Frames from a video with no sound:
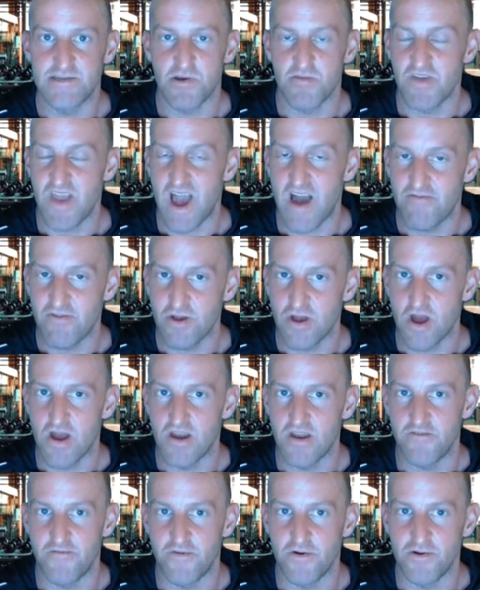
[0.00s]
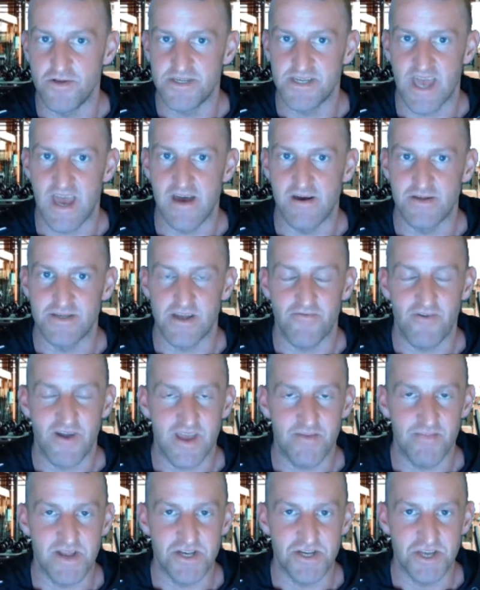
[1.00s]
So if you haven't got any food scales, I
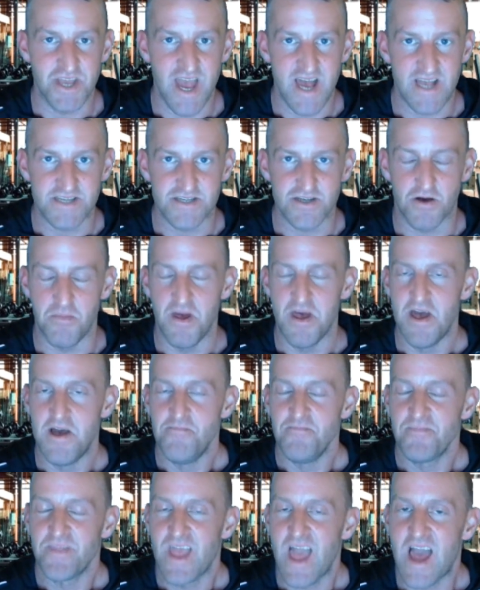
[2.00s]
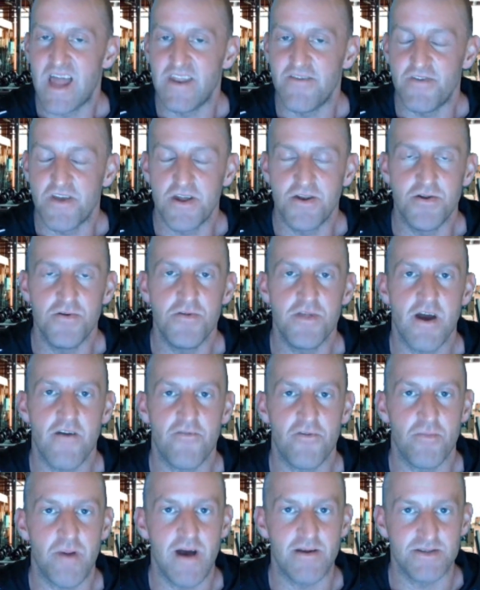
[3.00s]
recommend you get some. And if you can do that
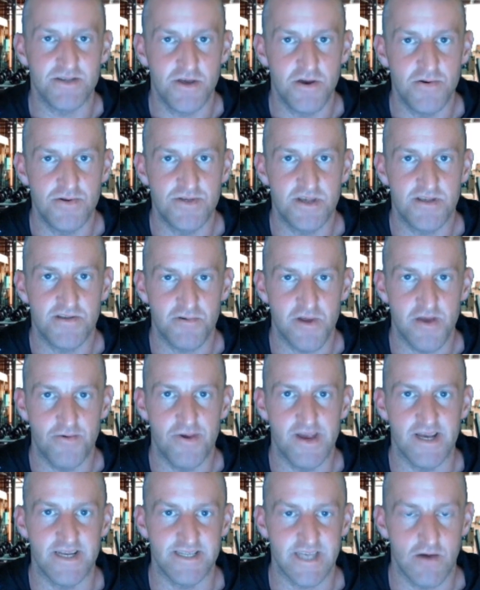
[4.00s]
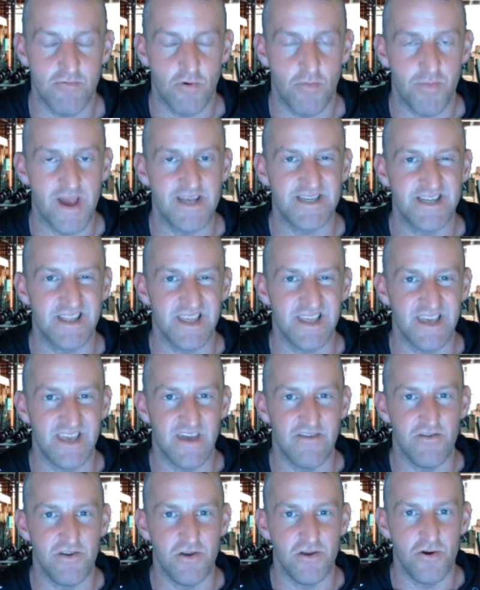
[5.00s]
for about 2 to 3 weeks, that will basically
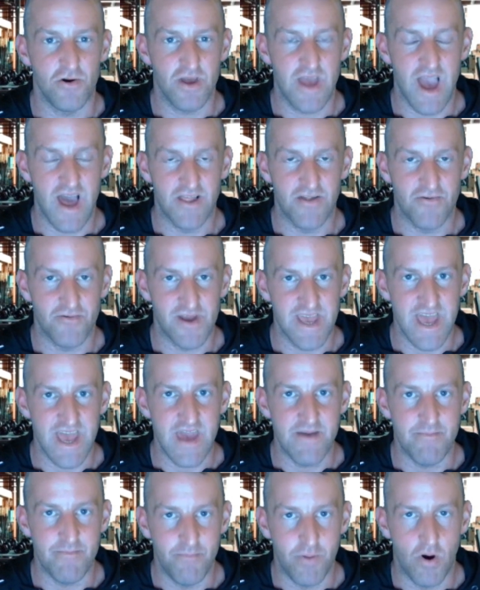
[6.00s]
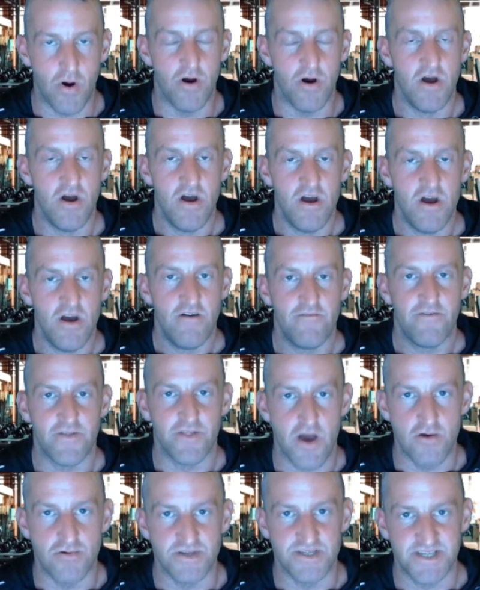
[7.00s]
give you your calorie input for
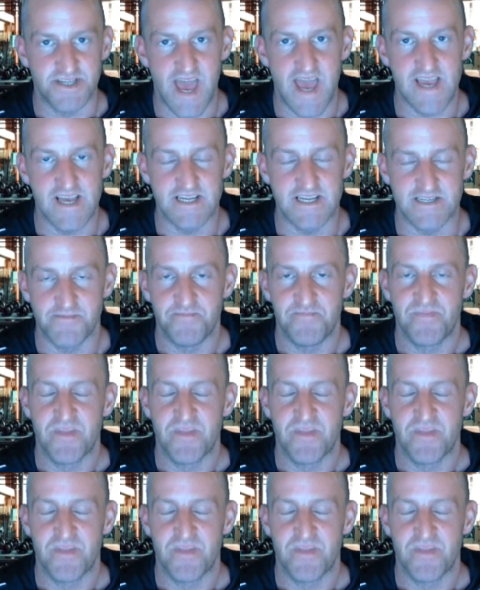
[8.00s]
those days.